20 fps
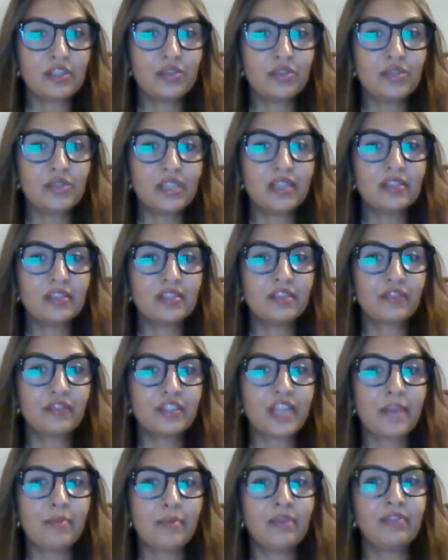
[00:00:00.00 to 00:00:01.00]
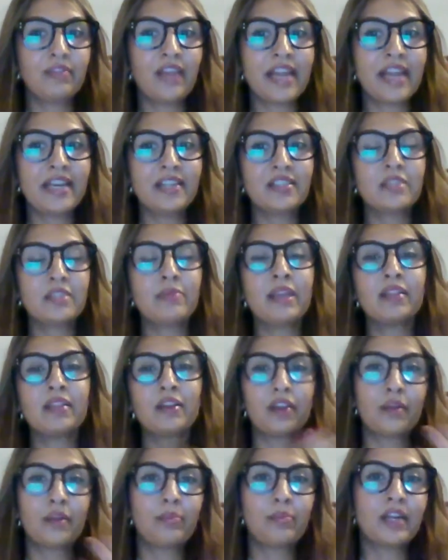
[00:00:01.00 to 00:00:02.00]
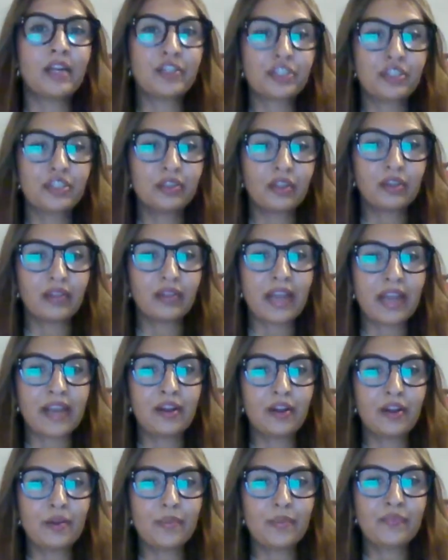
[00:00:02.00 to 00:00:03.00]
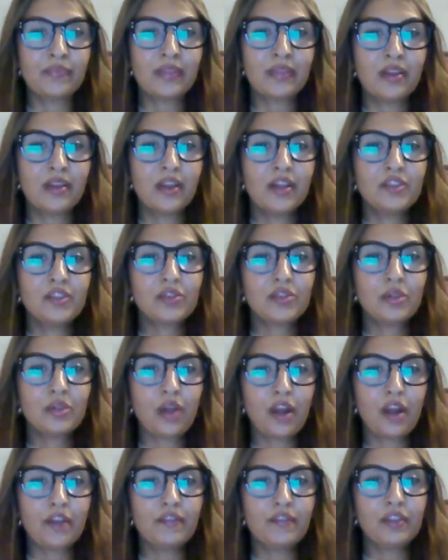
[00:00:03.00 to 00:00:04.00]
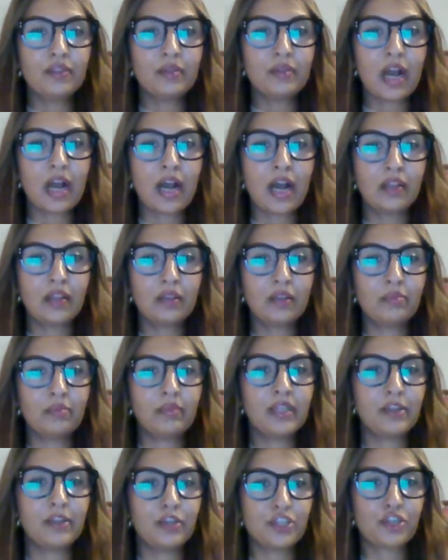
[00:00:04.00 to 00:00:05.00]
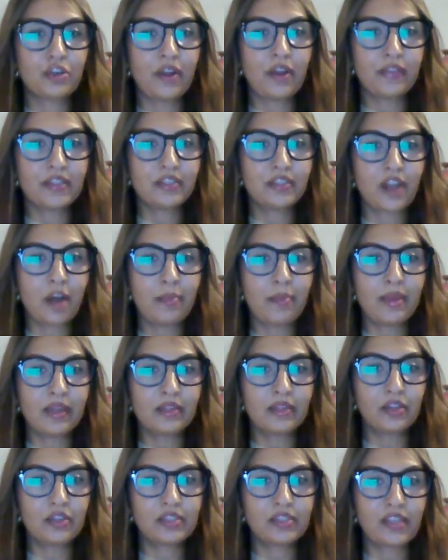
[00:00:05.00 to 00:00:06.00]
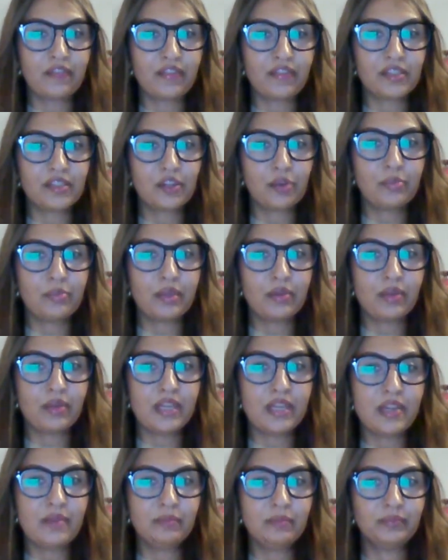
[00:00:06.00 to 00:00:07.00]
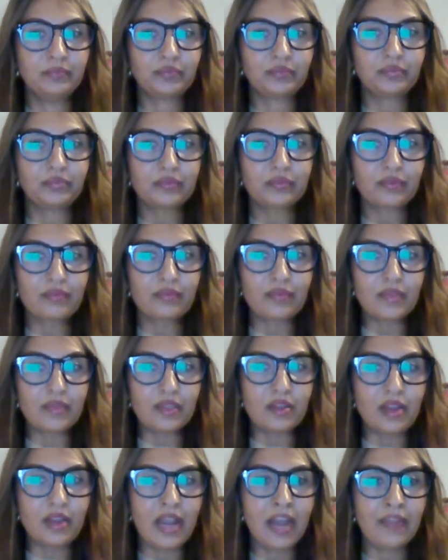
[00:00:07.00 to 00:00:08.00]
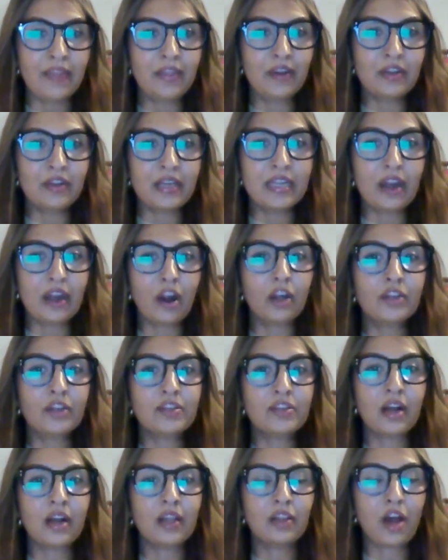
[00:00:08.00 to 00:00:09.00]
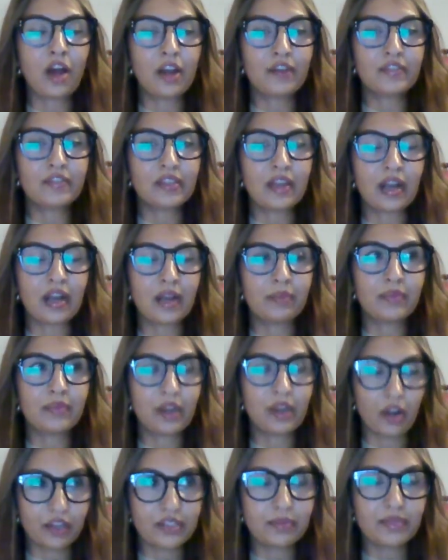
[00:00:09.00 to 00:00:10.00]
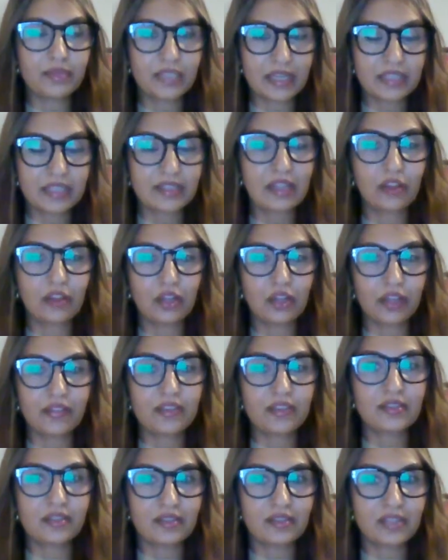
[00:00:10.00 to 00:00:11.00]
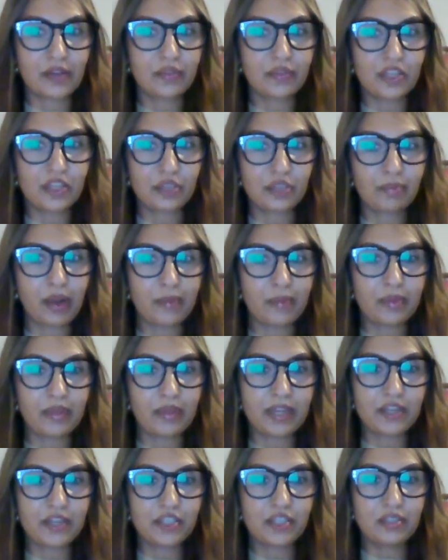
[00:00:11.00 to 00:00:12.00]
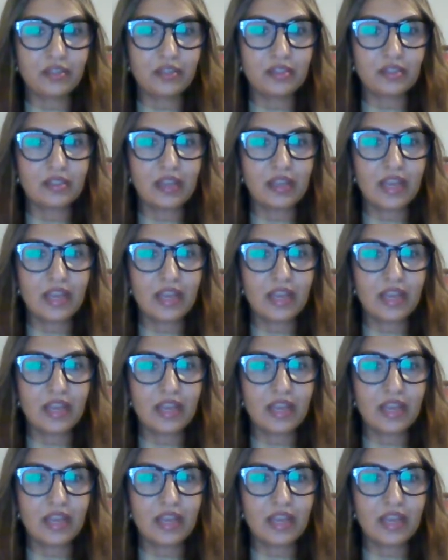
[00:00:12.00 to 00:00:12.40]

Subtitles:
and using different type of lighting to make their complexion look lighter. A lot of the literature on this topic looks at physical beauty, and there are some studies that look at this in South Asian populations,